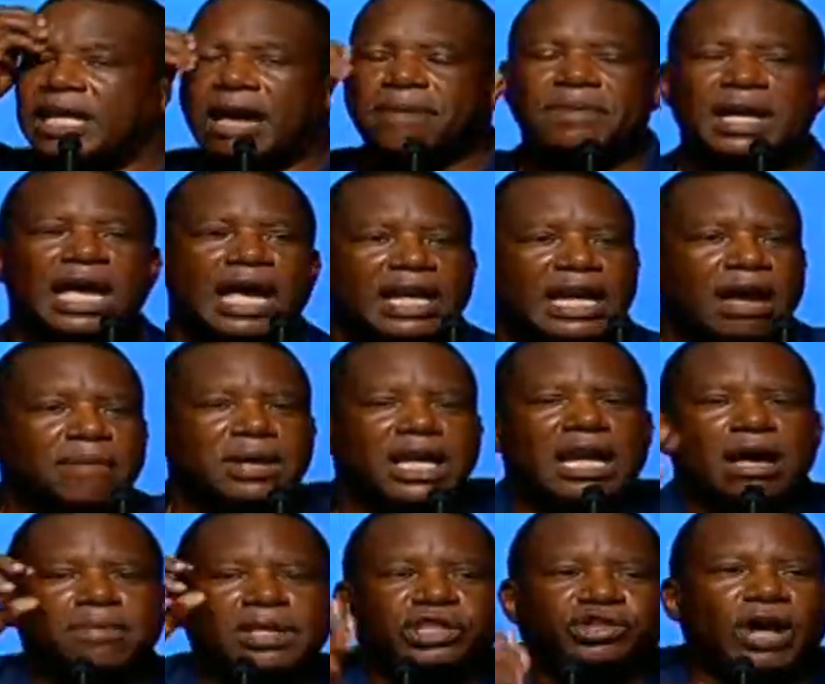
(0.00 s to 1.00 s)
Let me, let me,
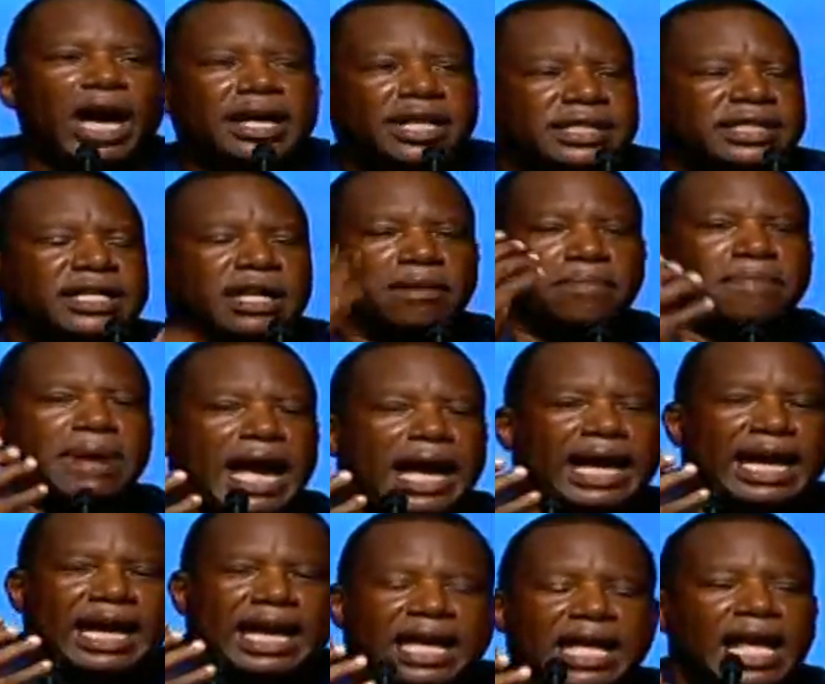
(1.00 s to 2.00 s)
let me try to tip my
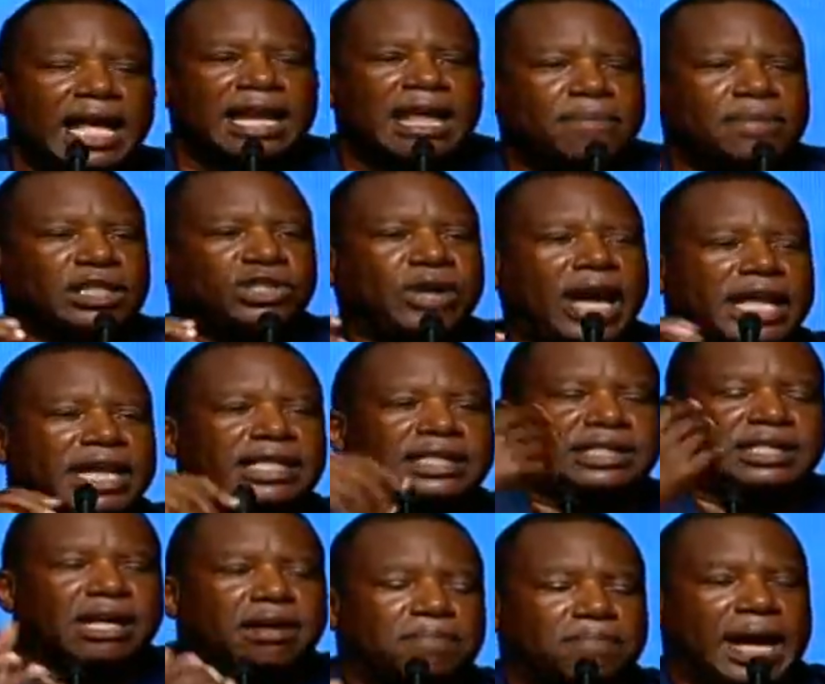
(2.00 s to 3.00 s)
hand. Let me try to
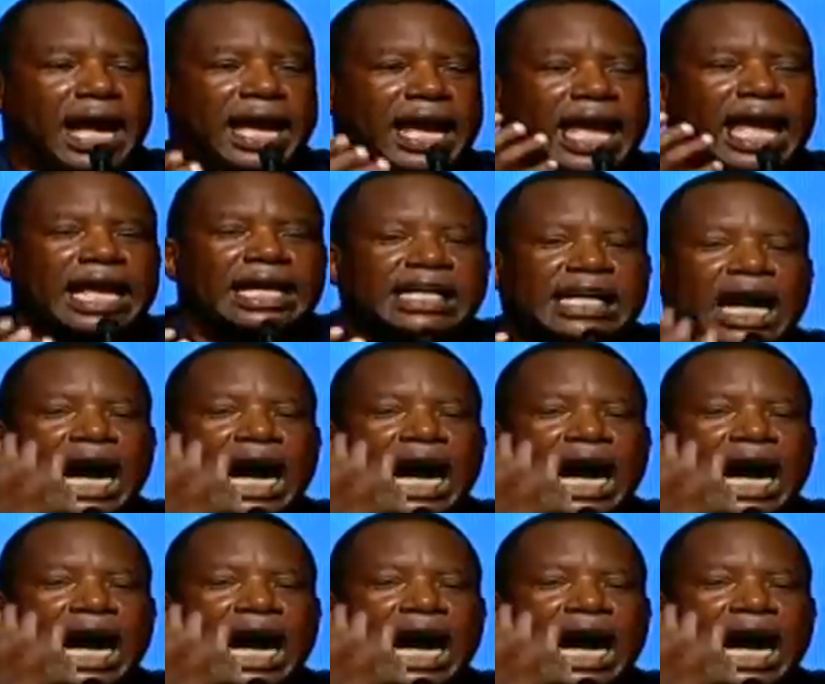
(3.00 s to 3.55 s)
tip my hand.